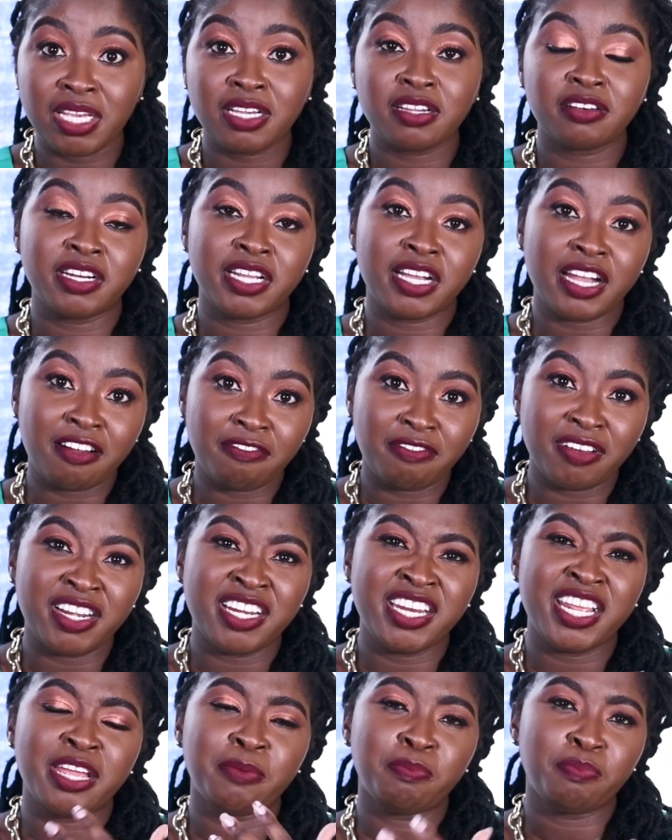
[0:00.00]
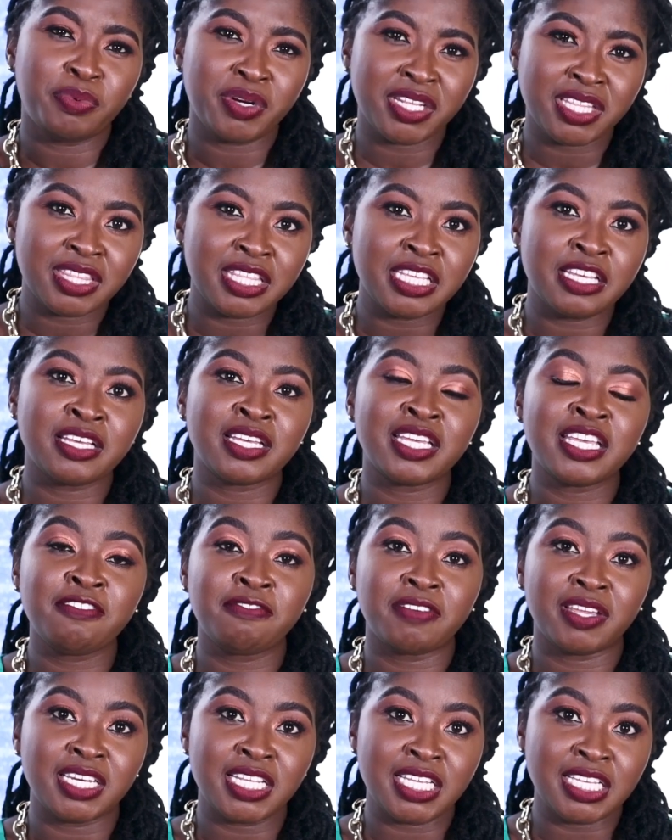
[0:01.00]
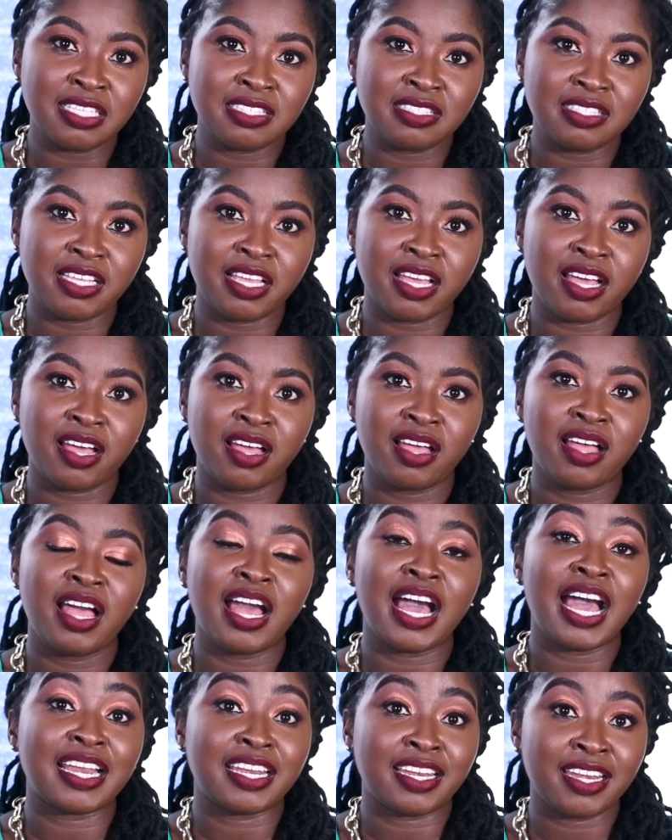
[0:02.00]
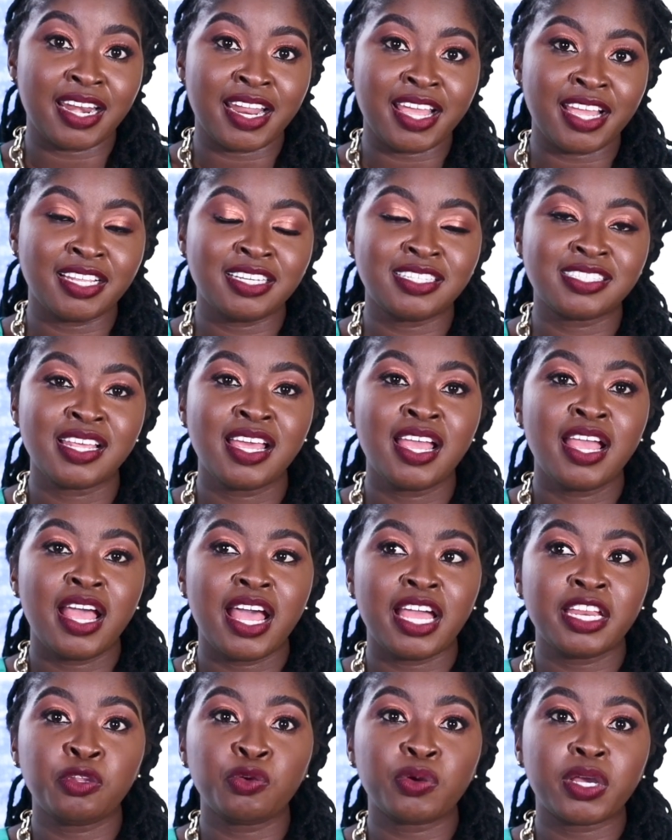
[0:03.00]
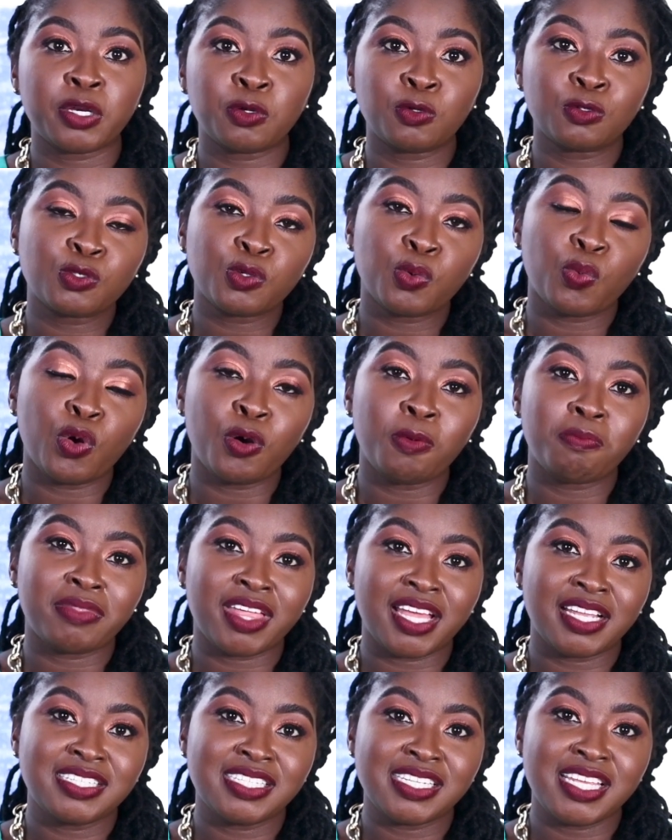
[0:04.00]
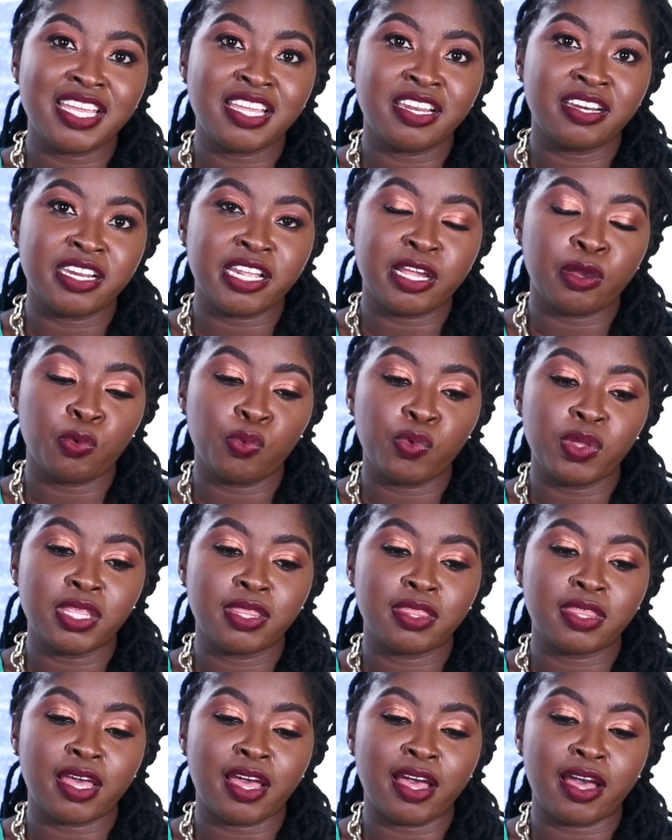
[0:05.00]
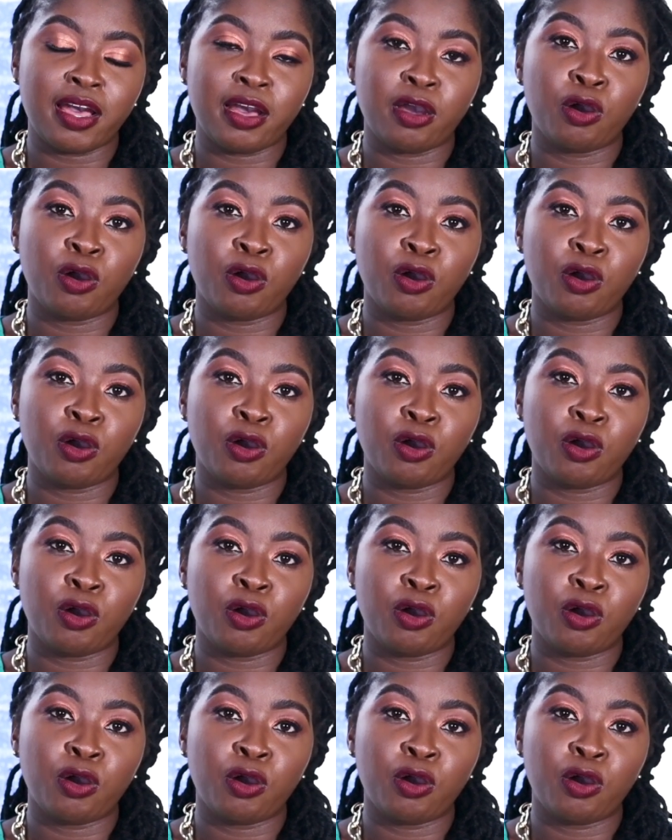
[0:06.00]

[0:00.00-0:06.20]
recovery and breathing even easier at night. And you can also warm that area with a